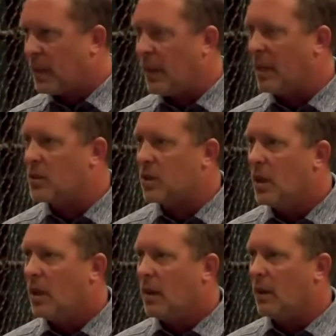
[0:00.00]
And that's
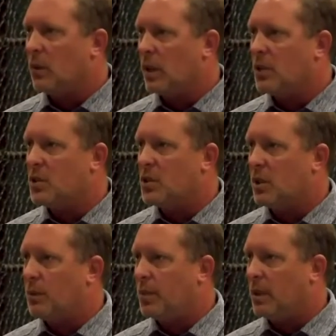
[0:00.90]
that
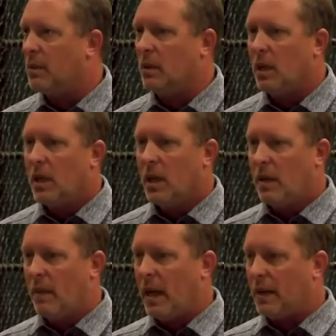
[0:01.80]
relationship and
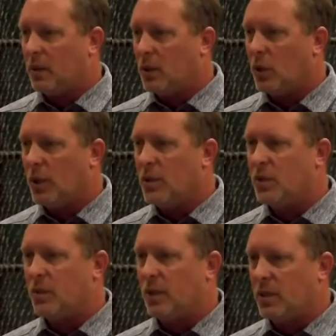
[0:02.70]
that
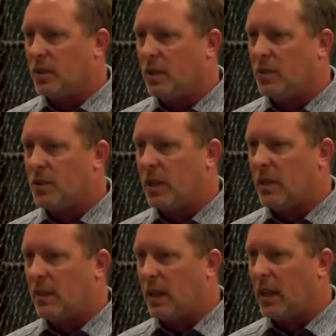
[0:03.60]
cohesiveness and
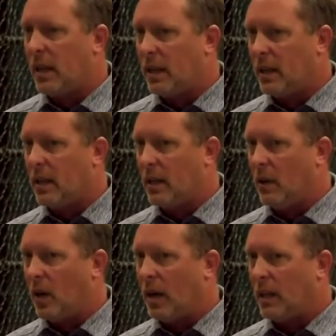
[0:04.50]
understanding that, hey,
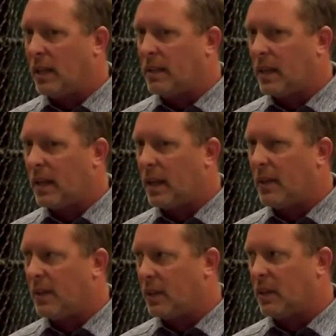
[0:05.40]
I like that guy
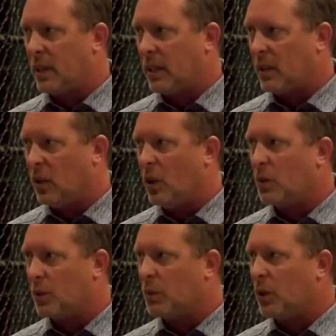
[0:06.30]
and I think I'm going to get
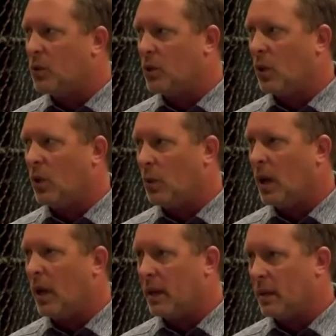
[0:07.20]
along with him goes a long way.